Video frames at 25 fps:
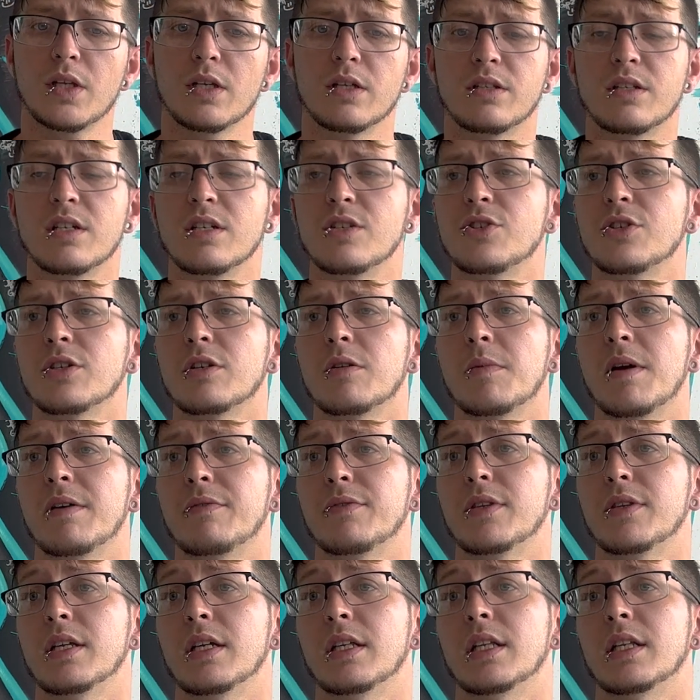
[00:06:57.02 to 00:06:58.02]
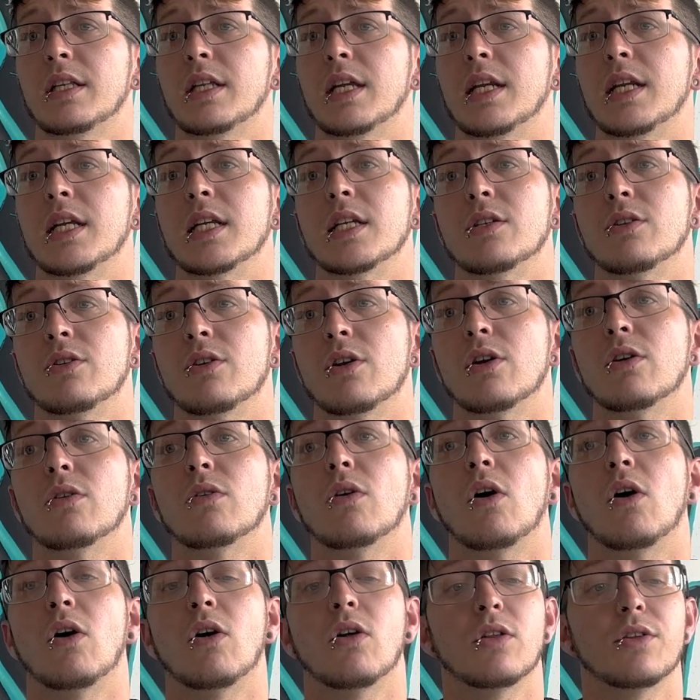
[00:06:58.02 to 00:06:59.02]
teaching them everything that they need to know,
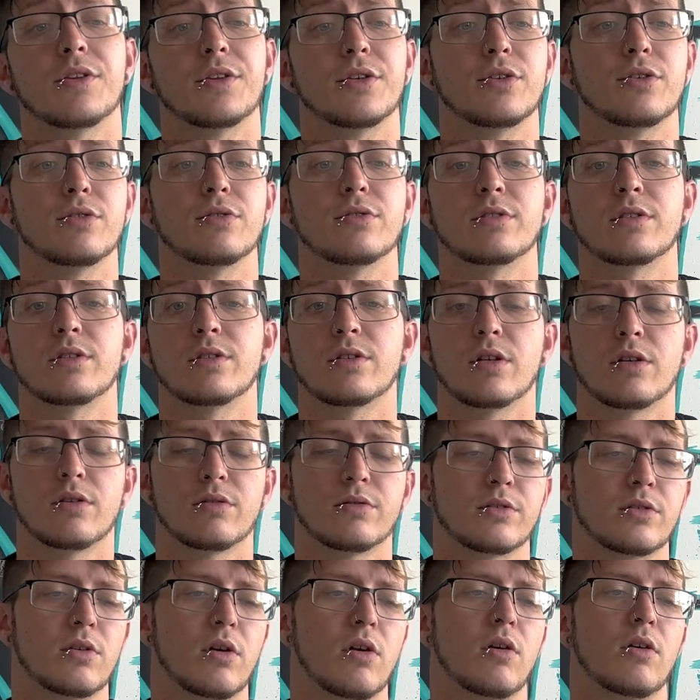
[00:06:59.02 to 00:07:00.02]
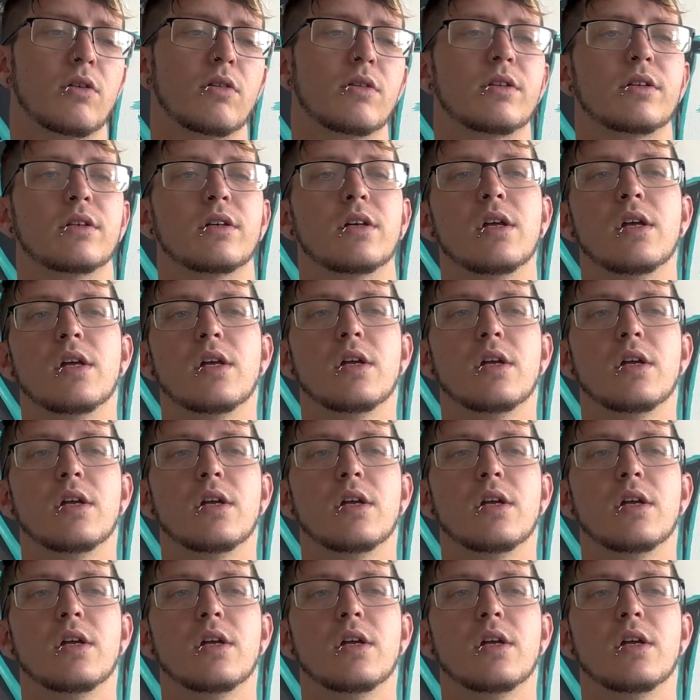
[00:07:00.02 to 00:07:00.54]
all the do's and don'ts, all the